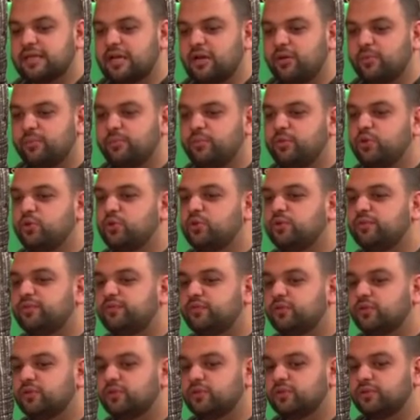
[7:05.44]
how
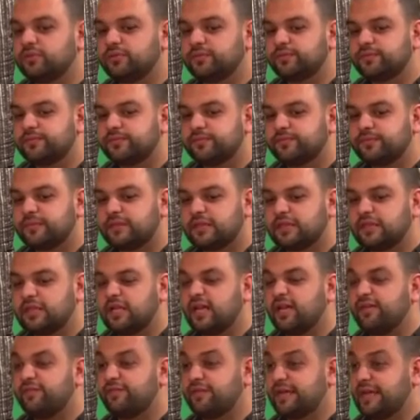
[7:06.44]
beautiful
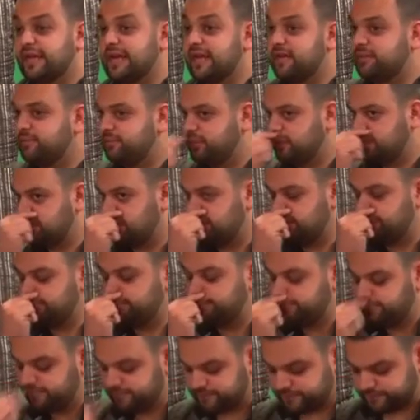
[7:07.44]
life can become.
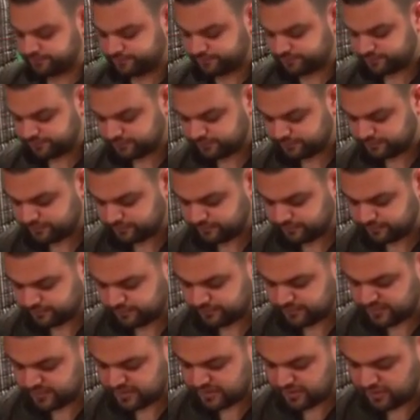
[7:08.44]

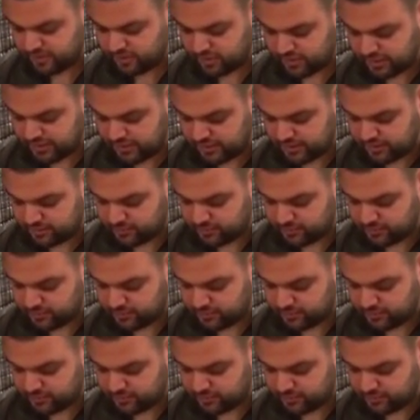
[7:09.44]
Sallu ala